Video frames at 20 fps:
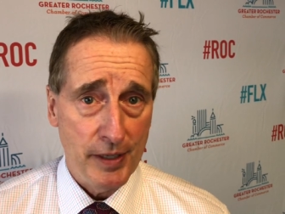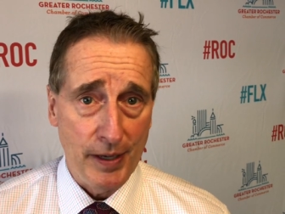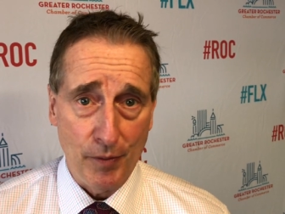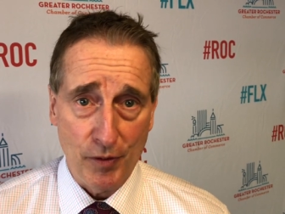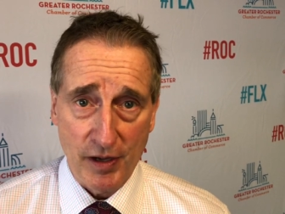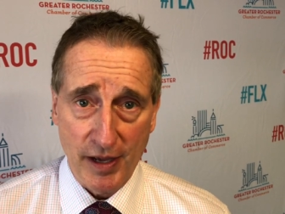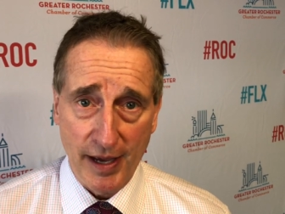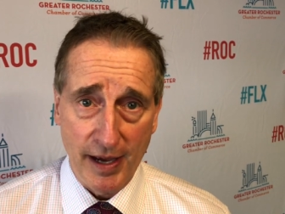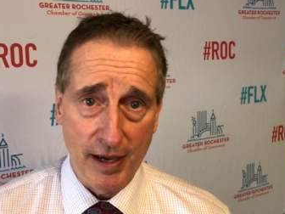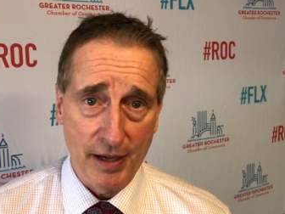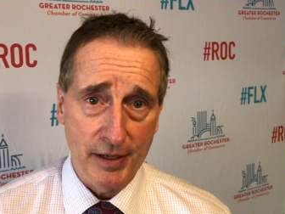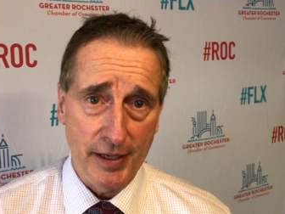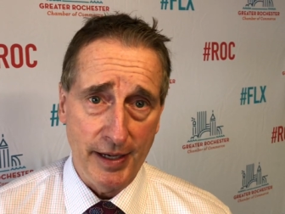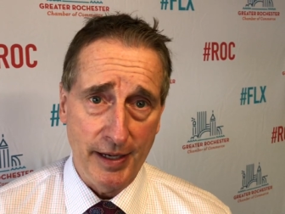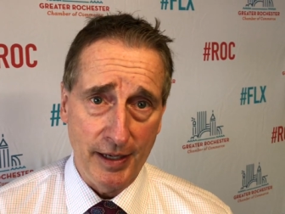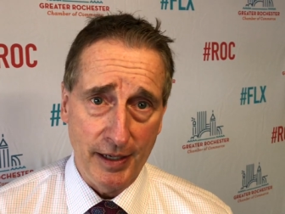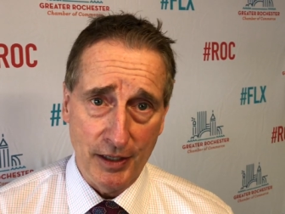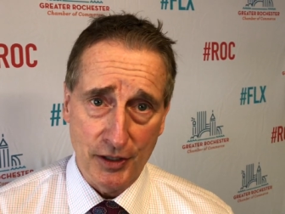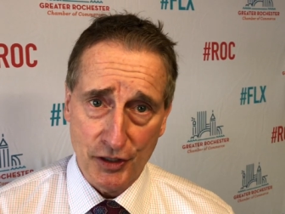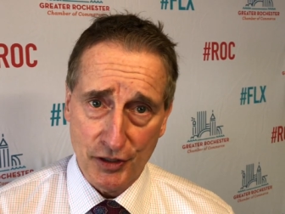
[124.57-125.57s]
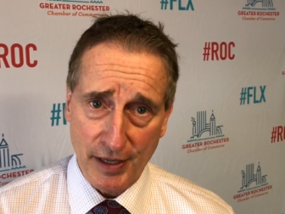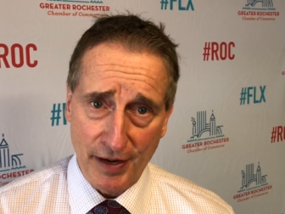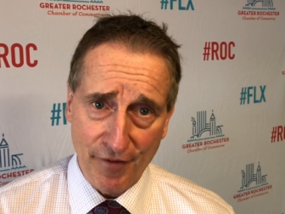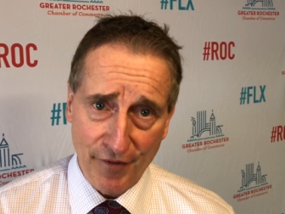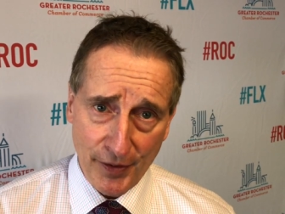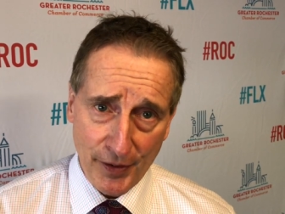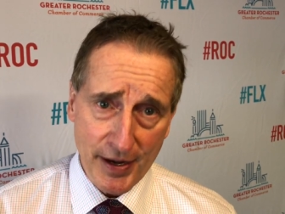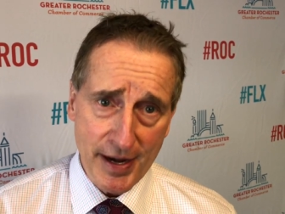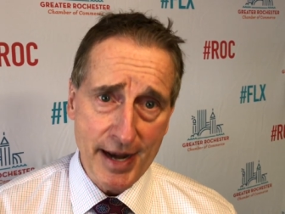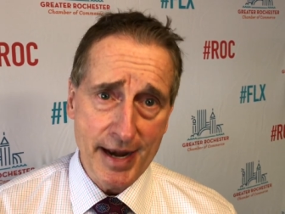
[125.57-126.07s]
It would have had just a
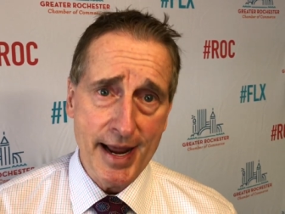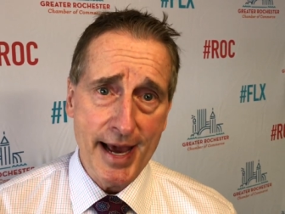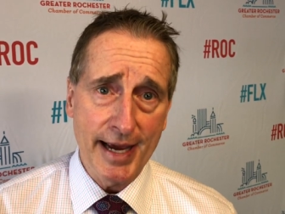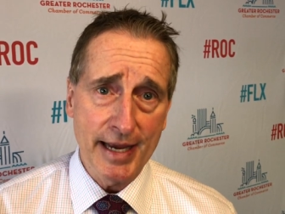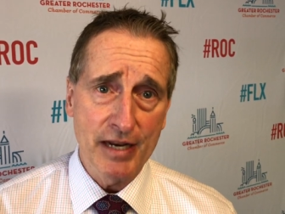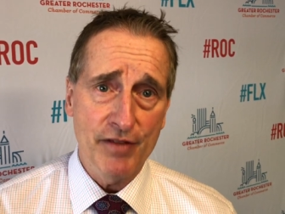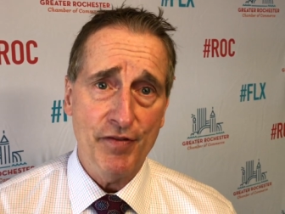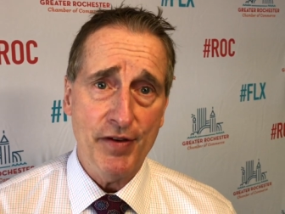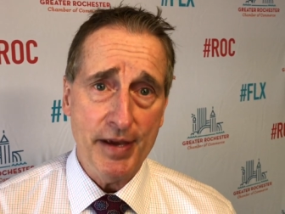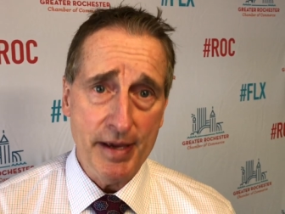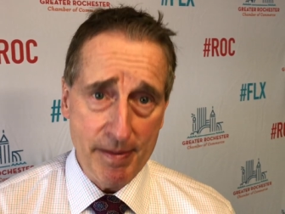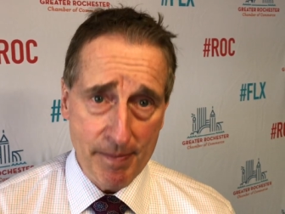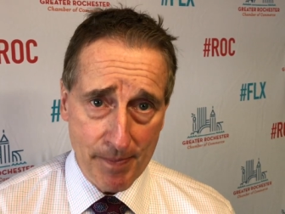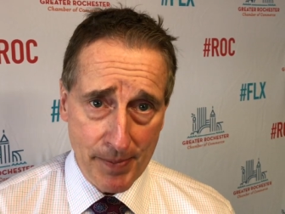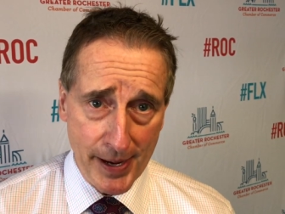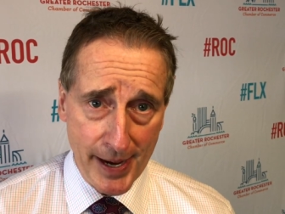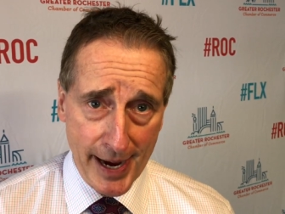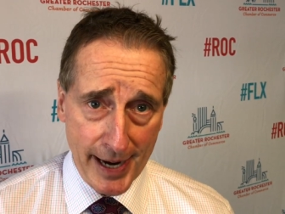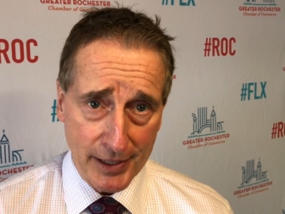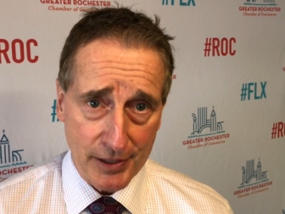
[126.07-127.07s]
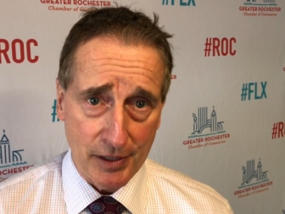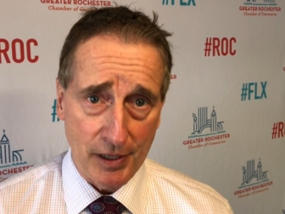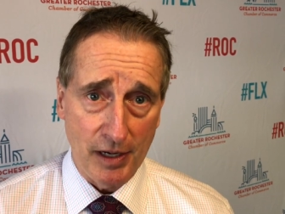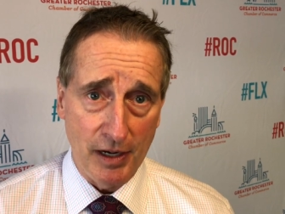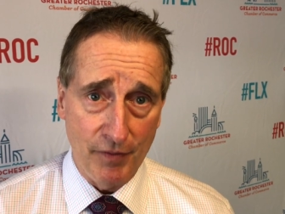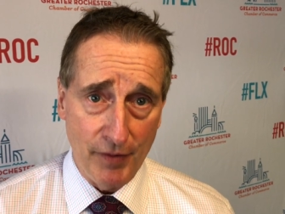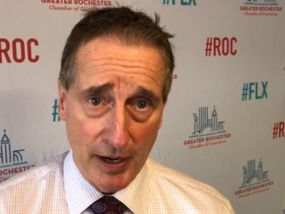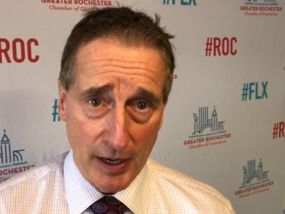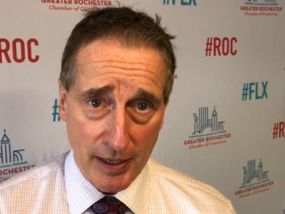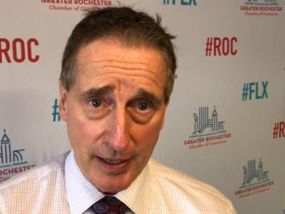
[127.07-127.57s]
very negative impact
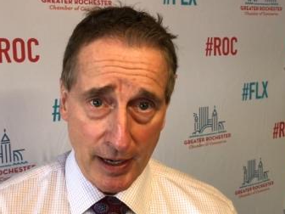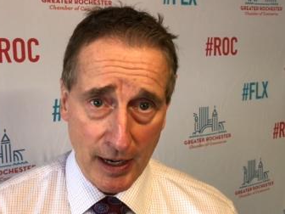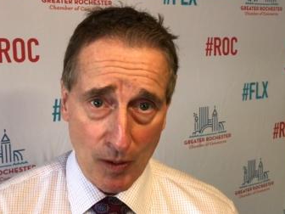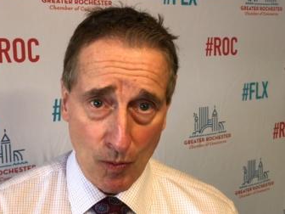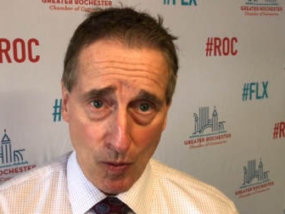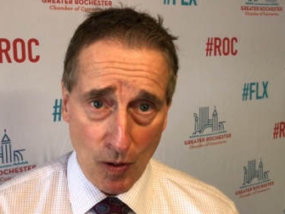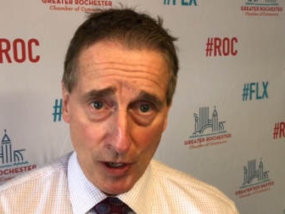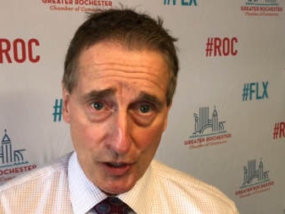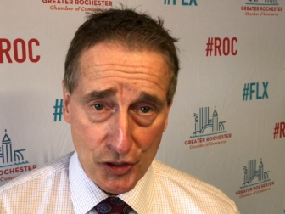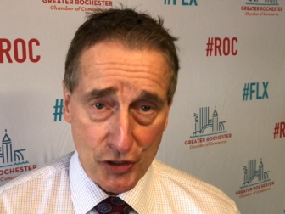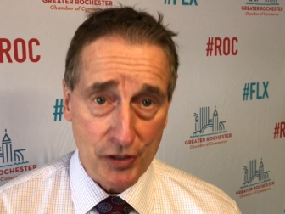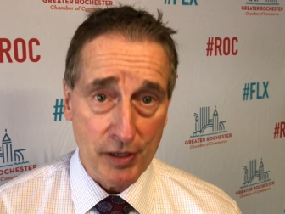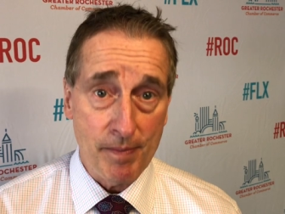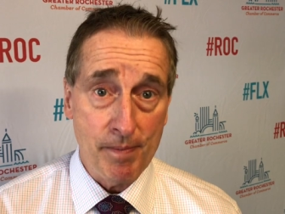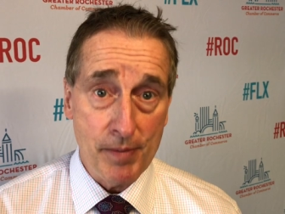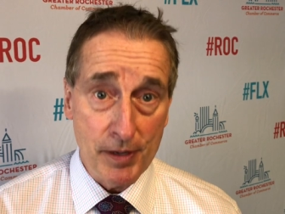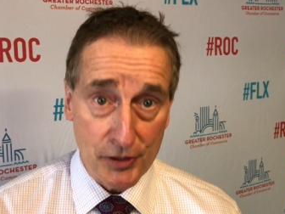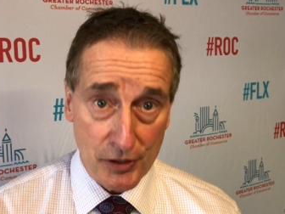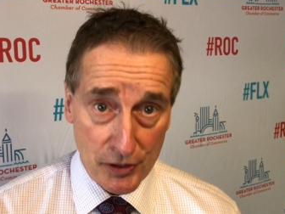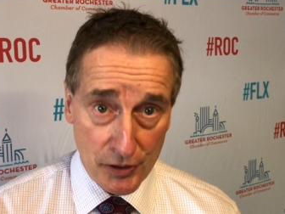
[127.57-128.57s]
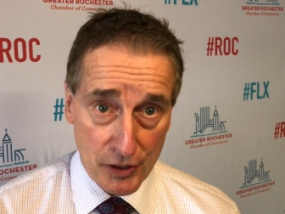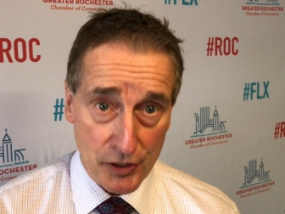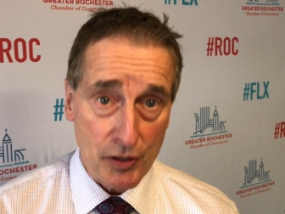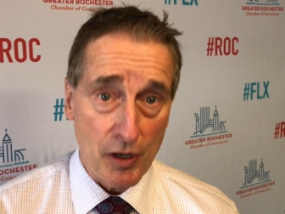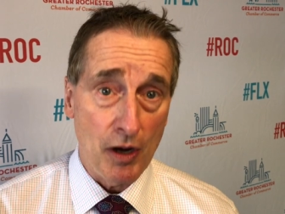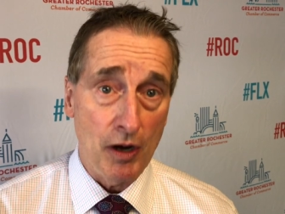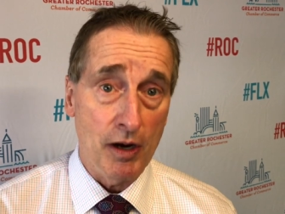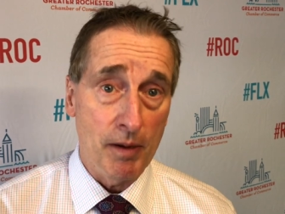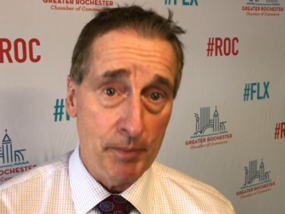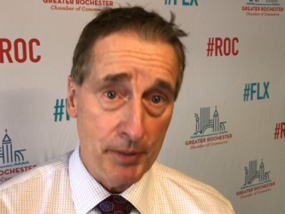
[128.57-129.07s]
of our car washes and
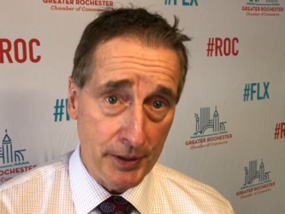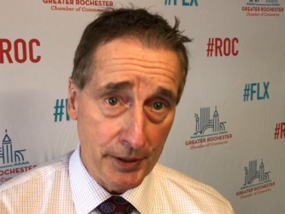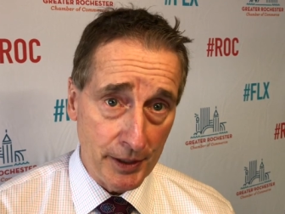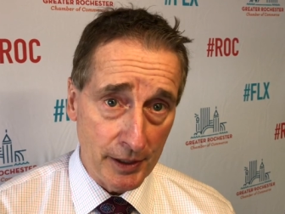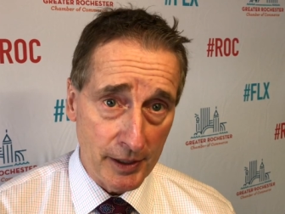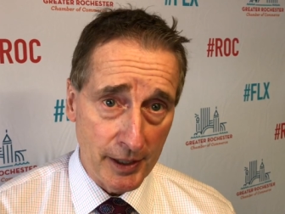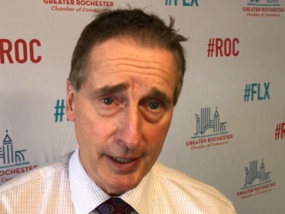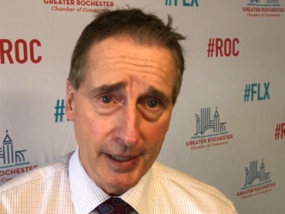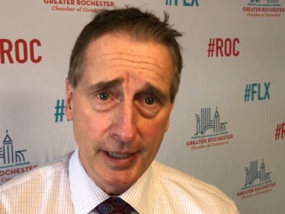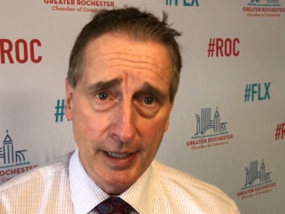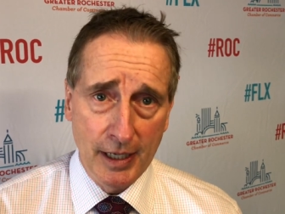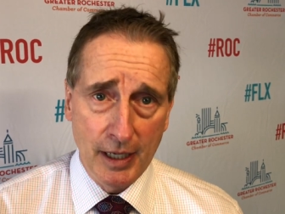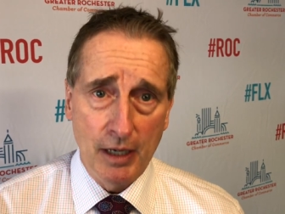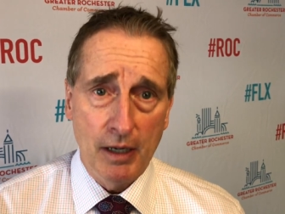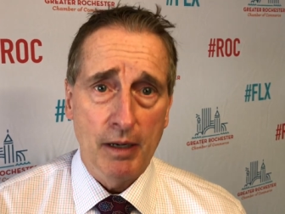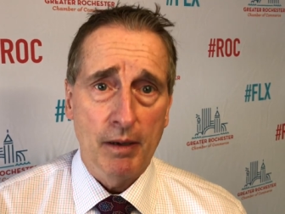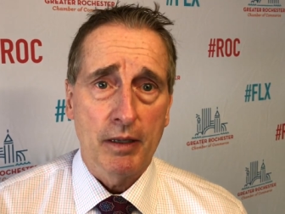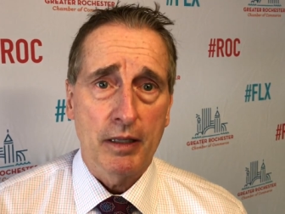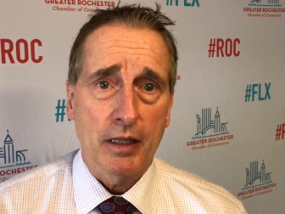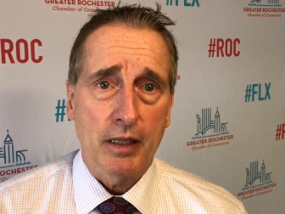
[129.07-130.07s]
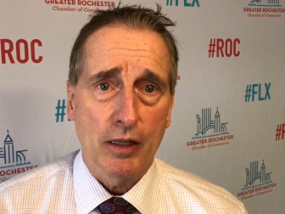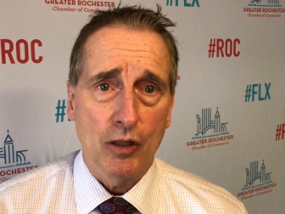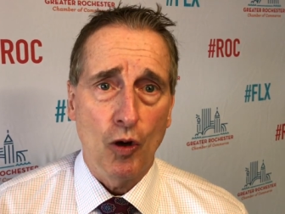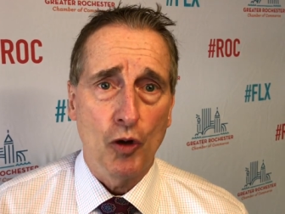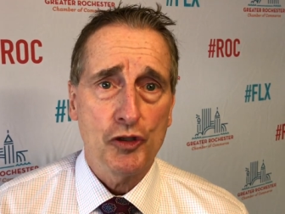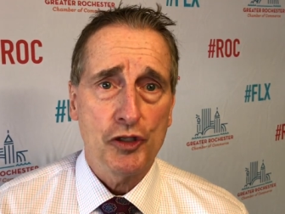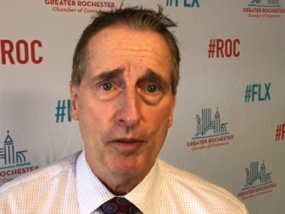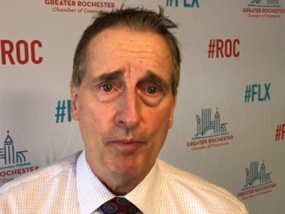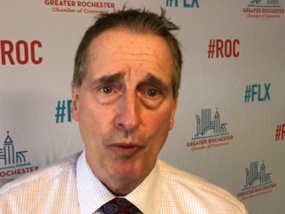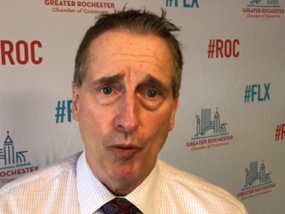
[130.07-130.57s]
businesses up here.
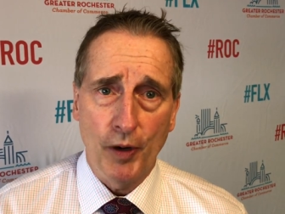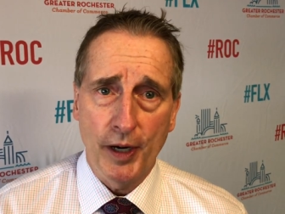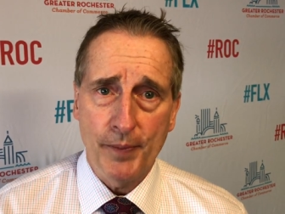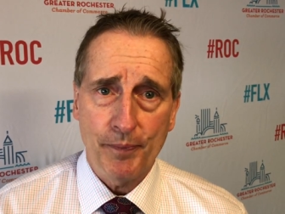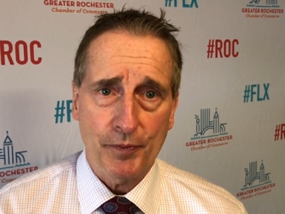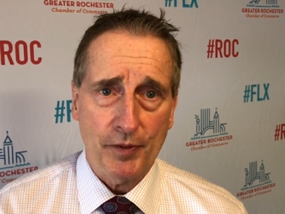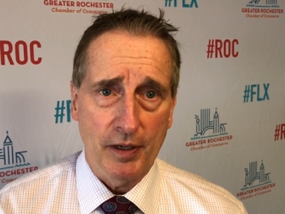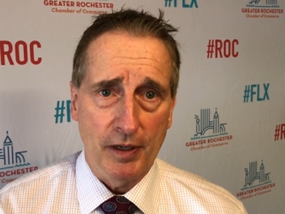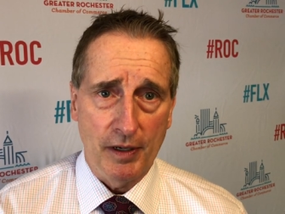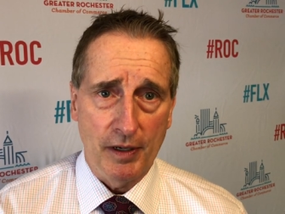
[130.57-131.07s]
Closing point